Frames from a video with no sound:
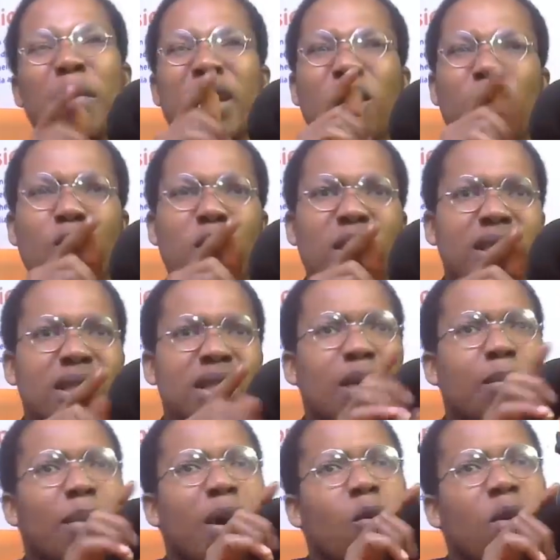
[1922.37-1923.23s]
But the
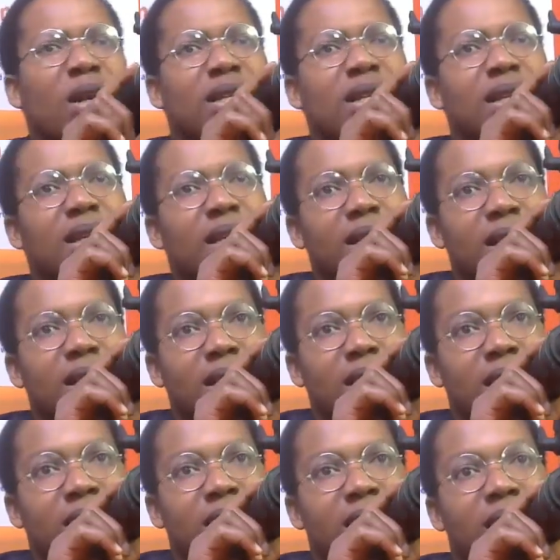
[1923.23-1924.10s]
question about what delay did,
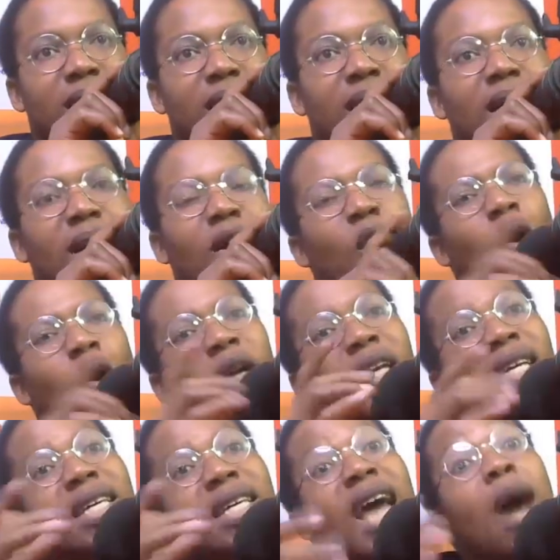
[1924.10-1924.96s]
they say, or
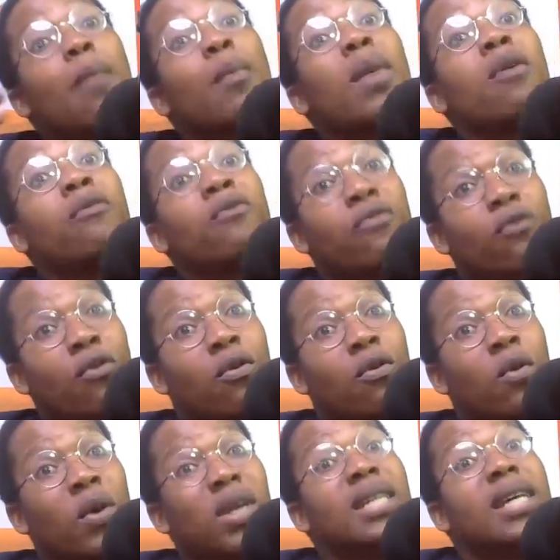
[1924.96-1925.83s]
they are a man for,
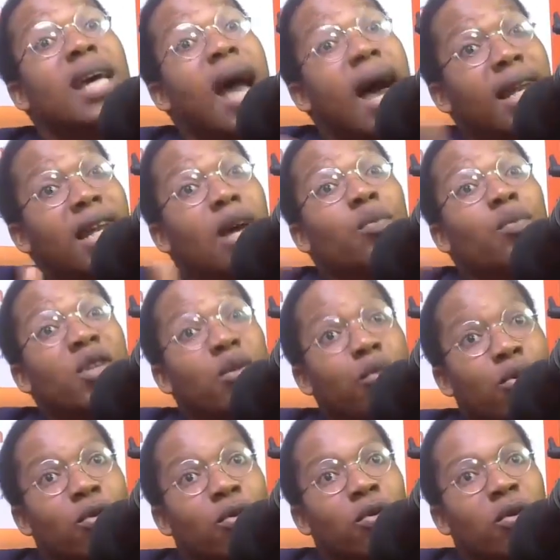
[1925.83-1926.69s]
or they are other
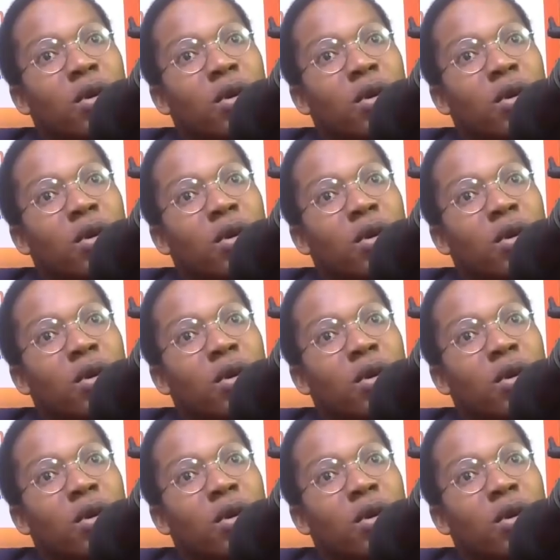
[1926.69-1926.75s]
people.